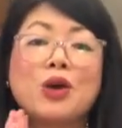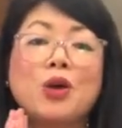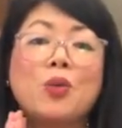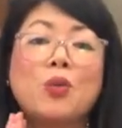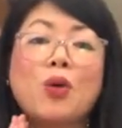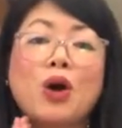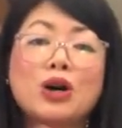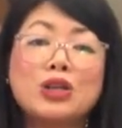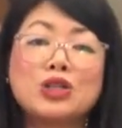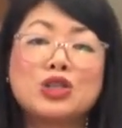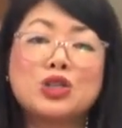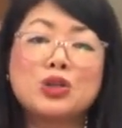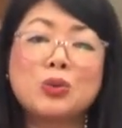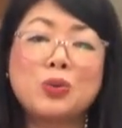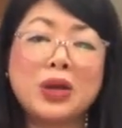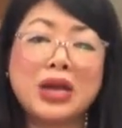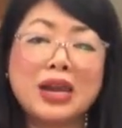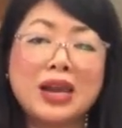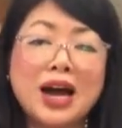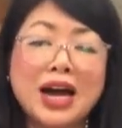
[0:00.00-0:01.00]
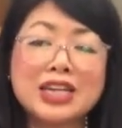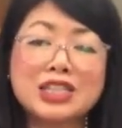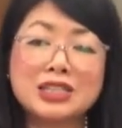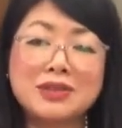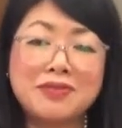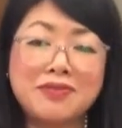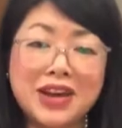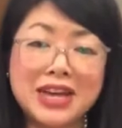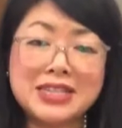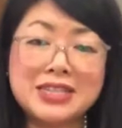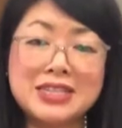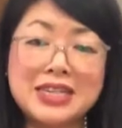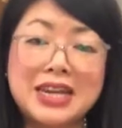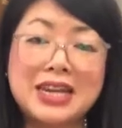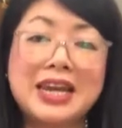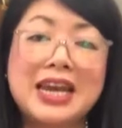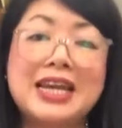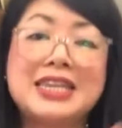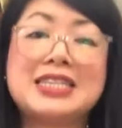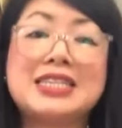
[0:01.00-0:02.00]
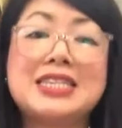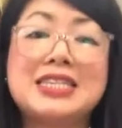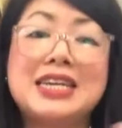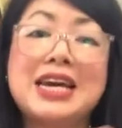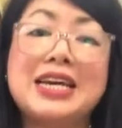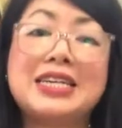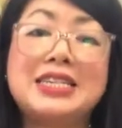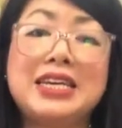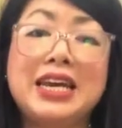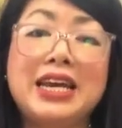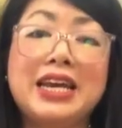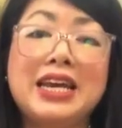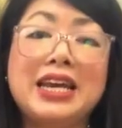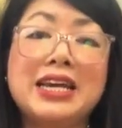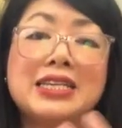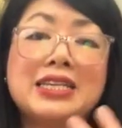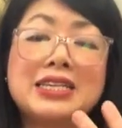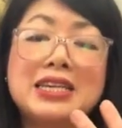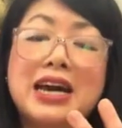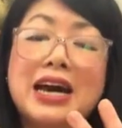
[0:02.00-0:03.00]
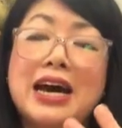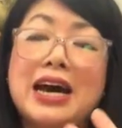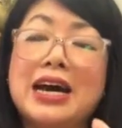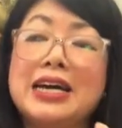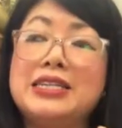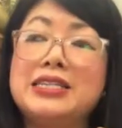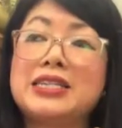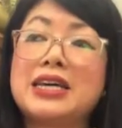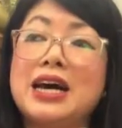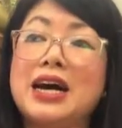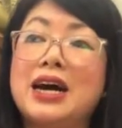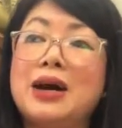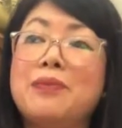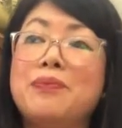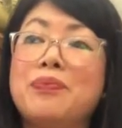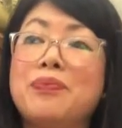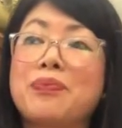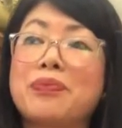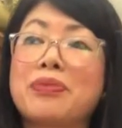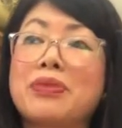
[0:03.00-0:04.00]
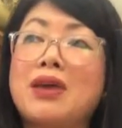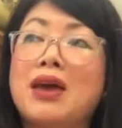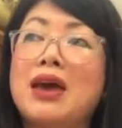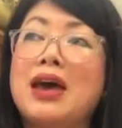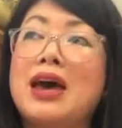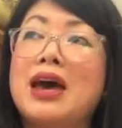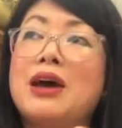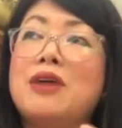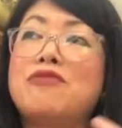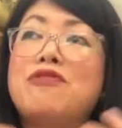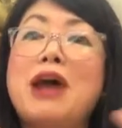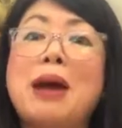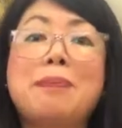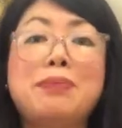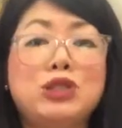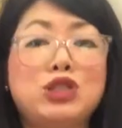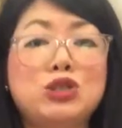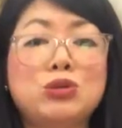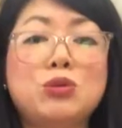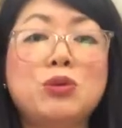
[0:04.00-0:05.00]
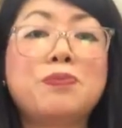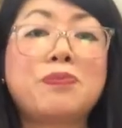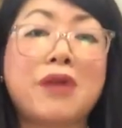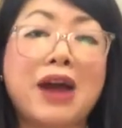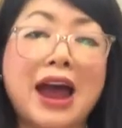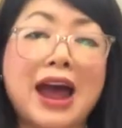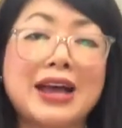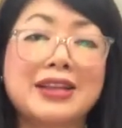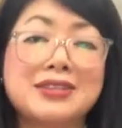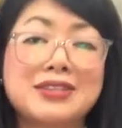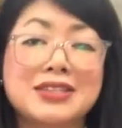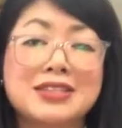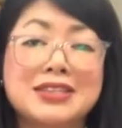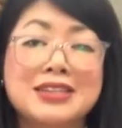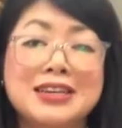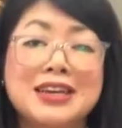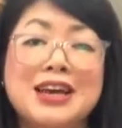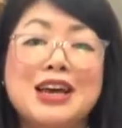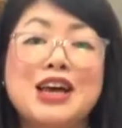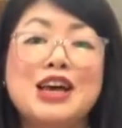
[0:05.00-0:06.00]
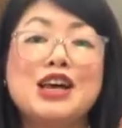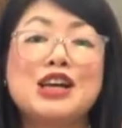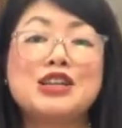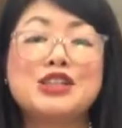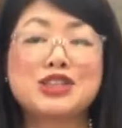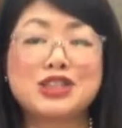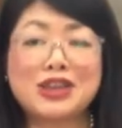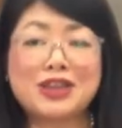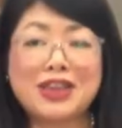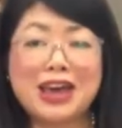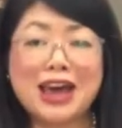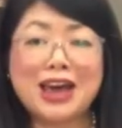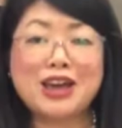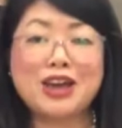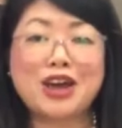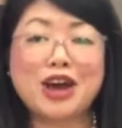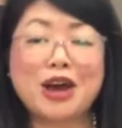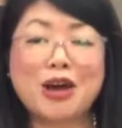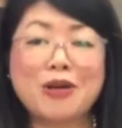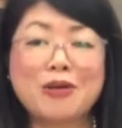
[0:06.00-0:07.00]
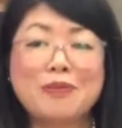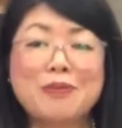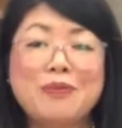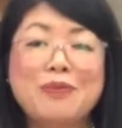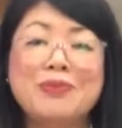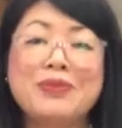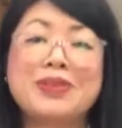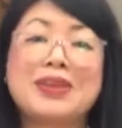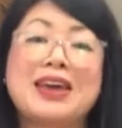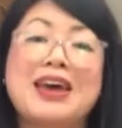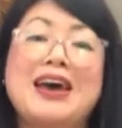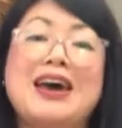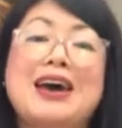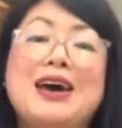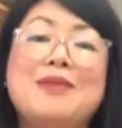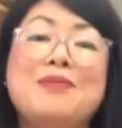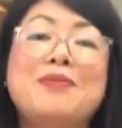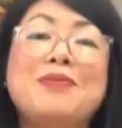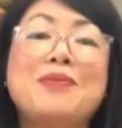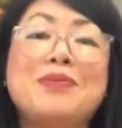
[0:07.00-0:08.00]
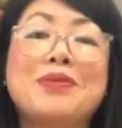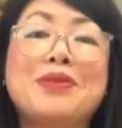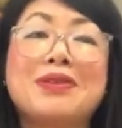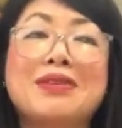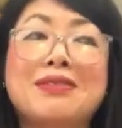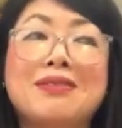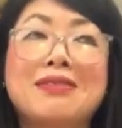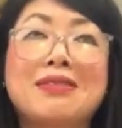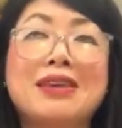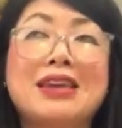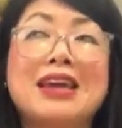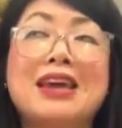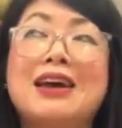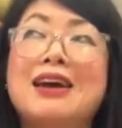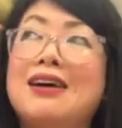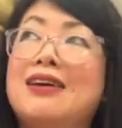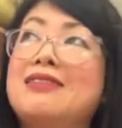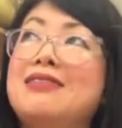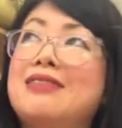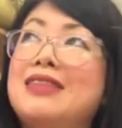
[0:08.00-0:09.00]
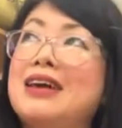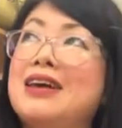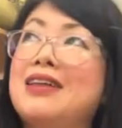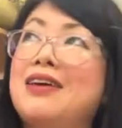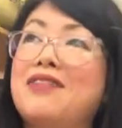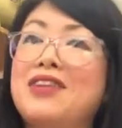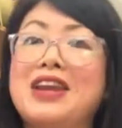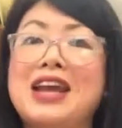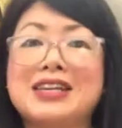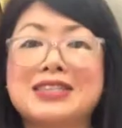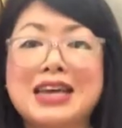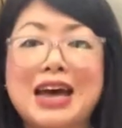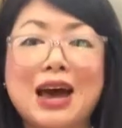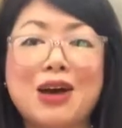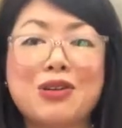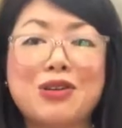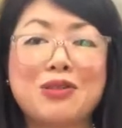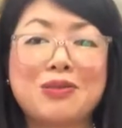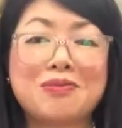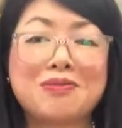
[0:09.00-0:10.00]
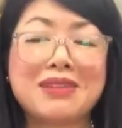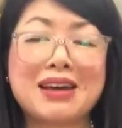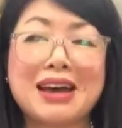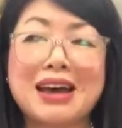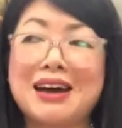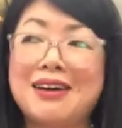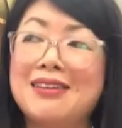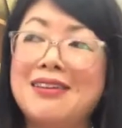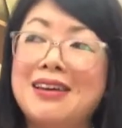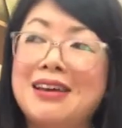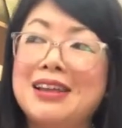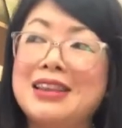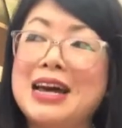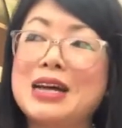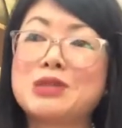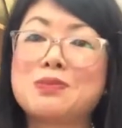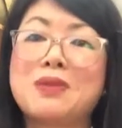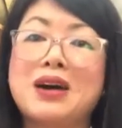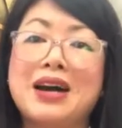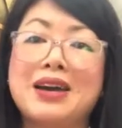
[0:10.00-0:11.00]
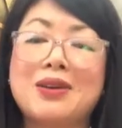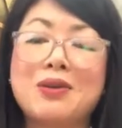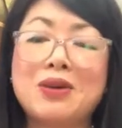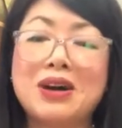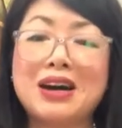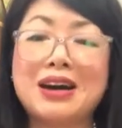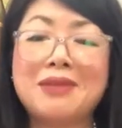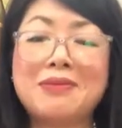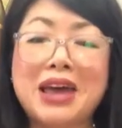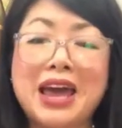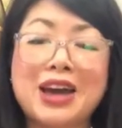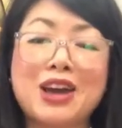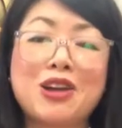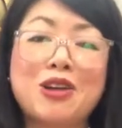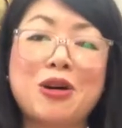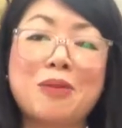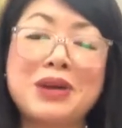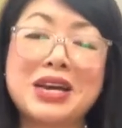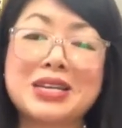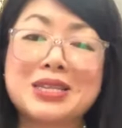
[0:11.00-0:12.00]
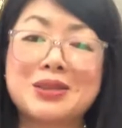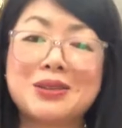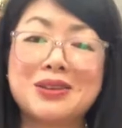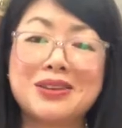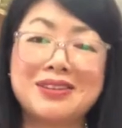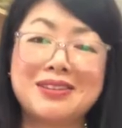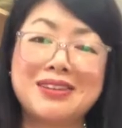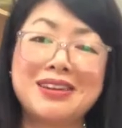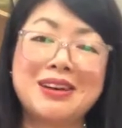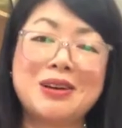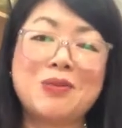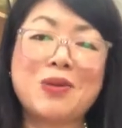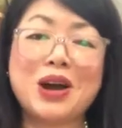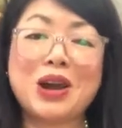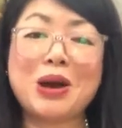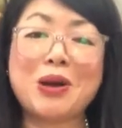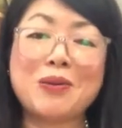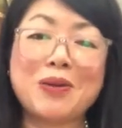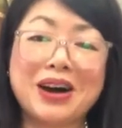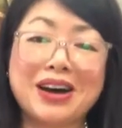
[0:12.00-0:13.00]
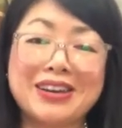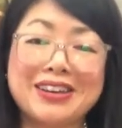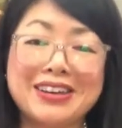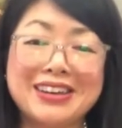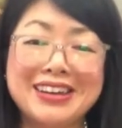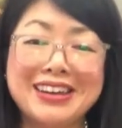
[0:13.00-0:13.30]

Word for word: What do we like to invest in is steady and um, reputable brands. So there you go. Um, uh, I think that's how you, that's my uh, economics 101.